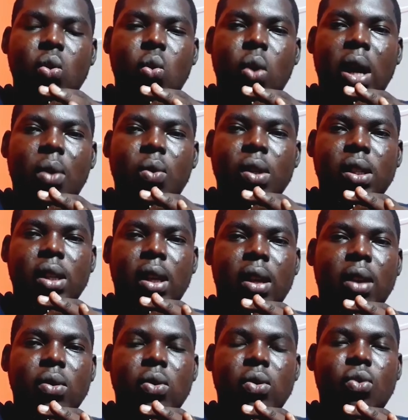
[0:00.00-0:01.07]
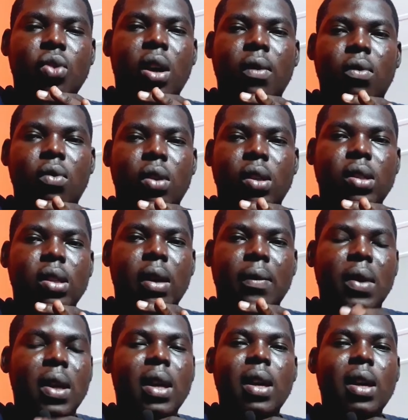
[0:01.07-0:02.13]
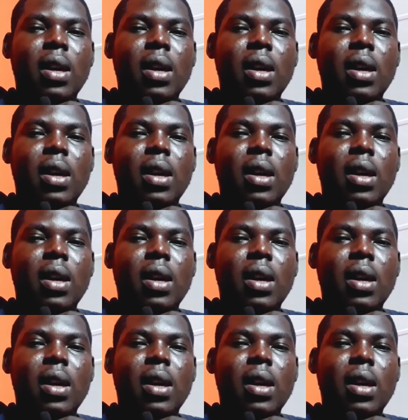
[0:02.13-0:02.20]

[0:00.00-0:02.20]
so I wasn't allowed to travel and stuff.